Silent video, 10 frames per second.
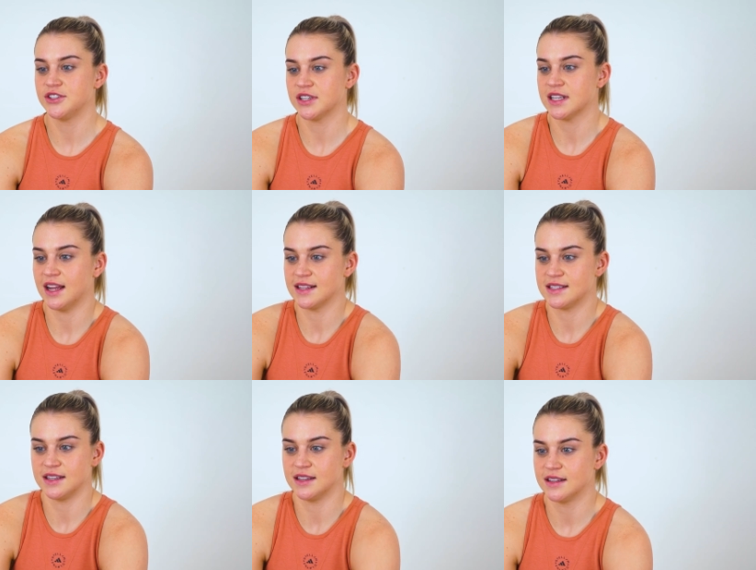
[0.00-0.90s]
I'd just like
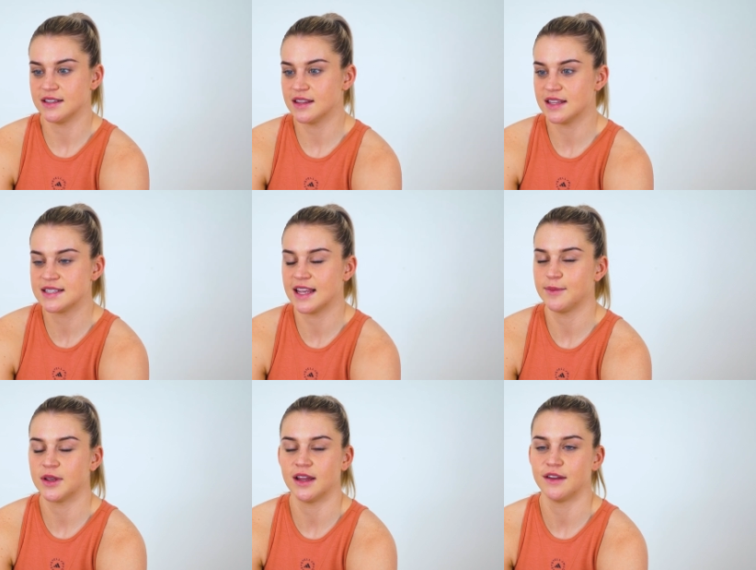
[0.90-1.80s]
to, the
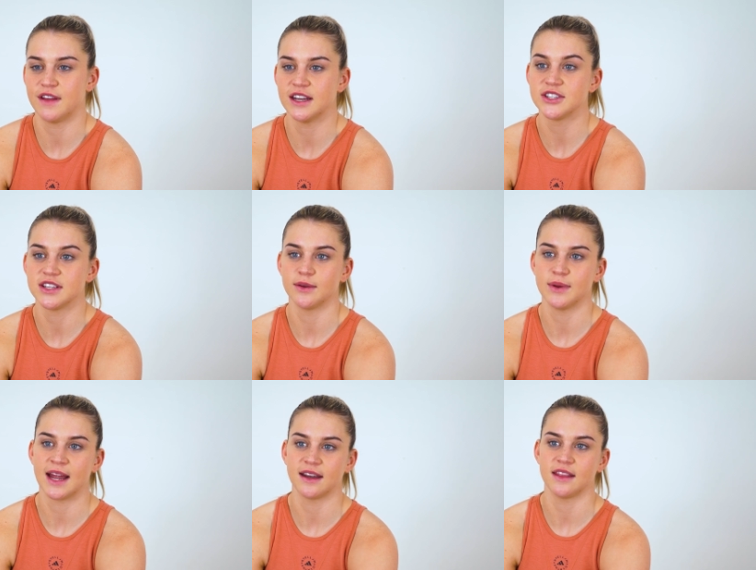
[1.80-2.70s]
same kind of energy that
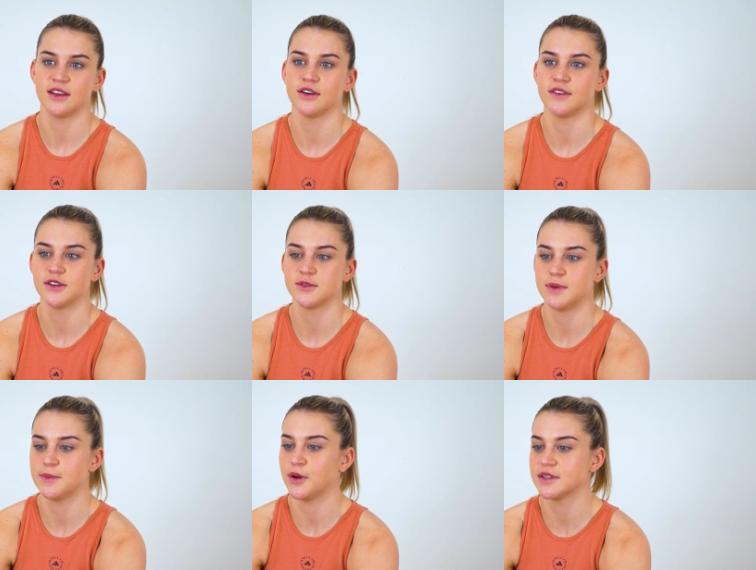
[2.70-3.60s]
we had at the Euros,
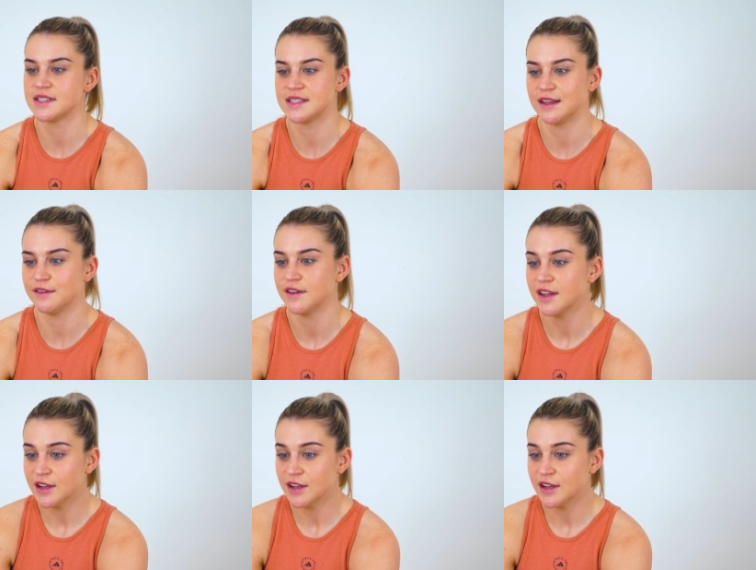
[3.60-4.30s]
be positive,